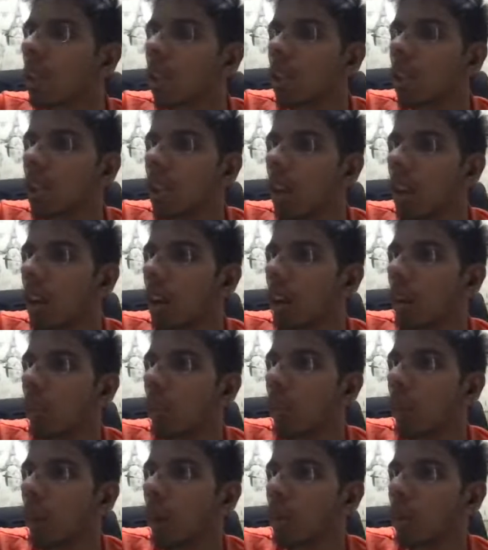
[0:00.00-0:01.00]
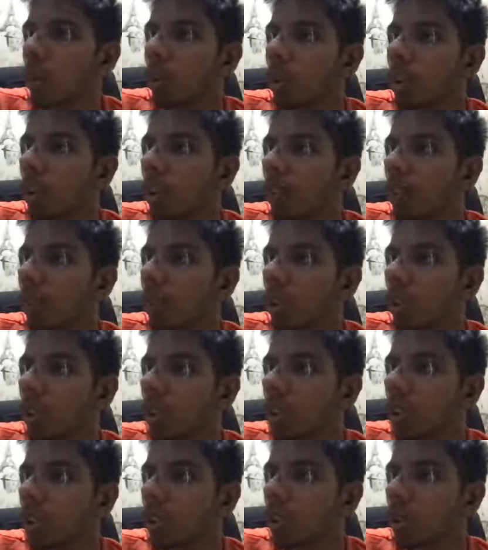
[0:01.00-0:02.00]
Yeah, one more game for us
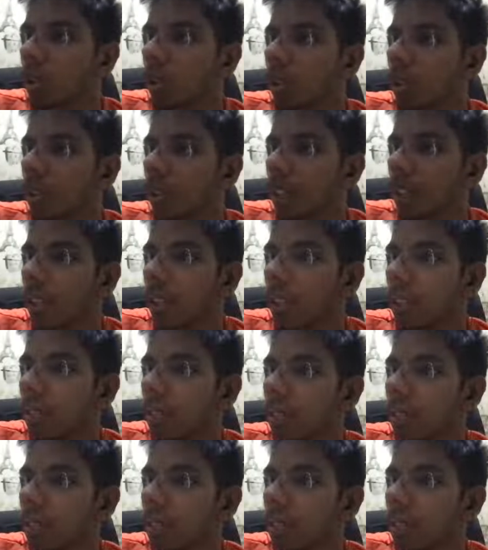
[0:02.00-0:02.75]
to do our thing.